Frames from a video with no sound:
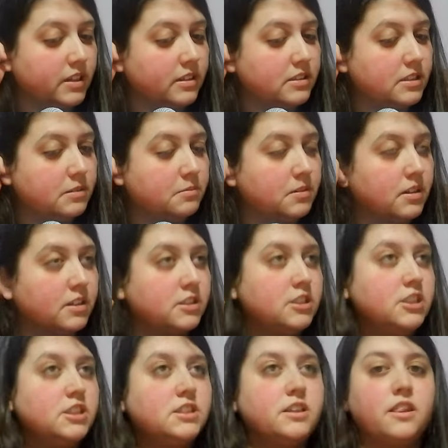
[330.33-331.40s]
Some dogs
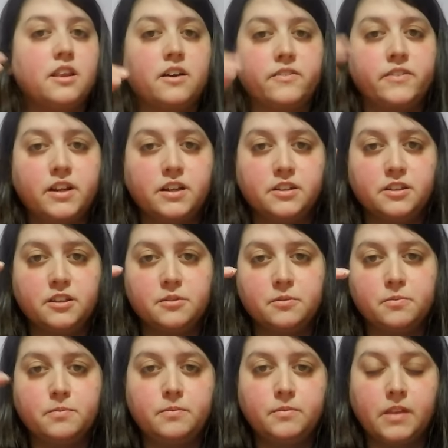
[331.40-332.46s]
just love it under the,
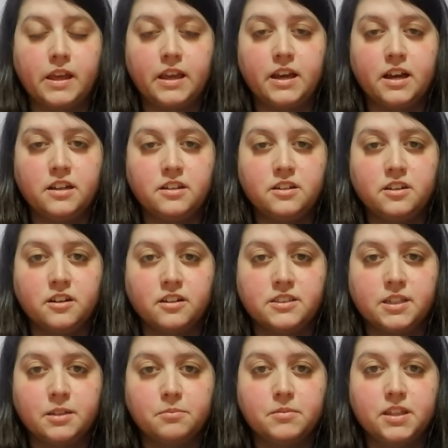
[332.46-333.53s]
like under
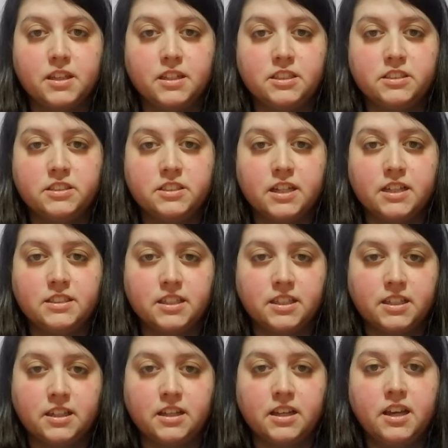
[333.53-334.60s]
something, just as like
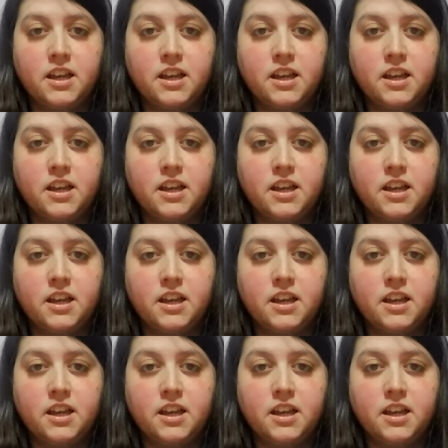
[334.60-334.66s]
a,